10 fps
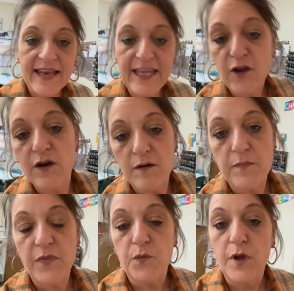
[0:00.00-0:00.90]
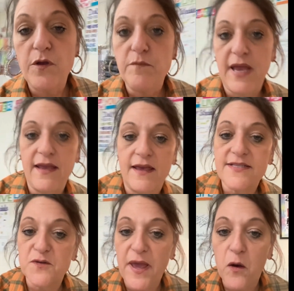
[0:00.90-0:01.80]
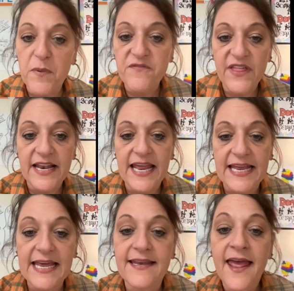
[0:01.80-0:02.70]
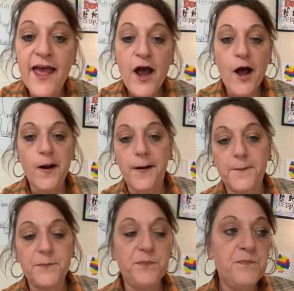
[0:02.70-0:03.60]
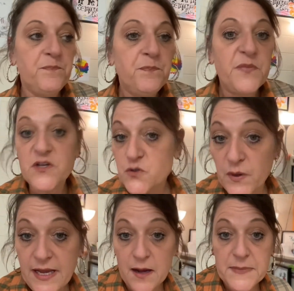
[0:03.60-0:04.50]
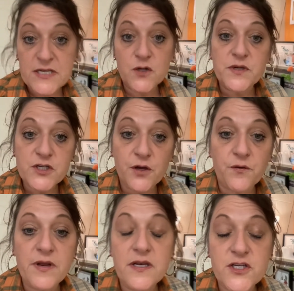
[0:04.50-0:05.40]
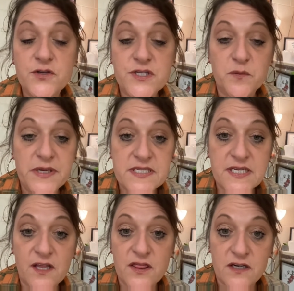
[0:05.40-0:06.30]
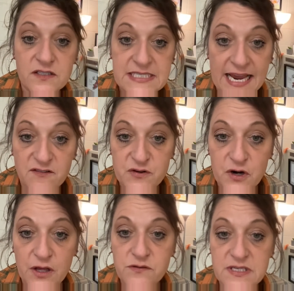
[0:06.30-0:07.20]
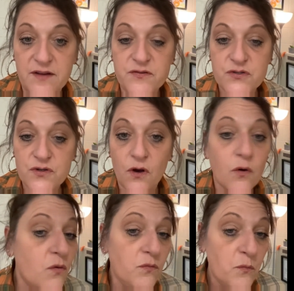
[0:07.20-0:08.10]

here in the room and get some help if they need it. This week I've been doing tutoring Tuesday, Wednesday, and Thursday afternoons after school.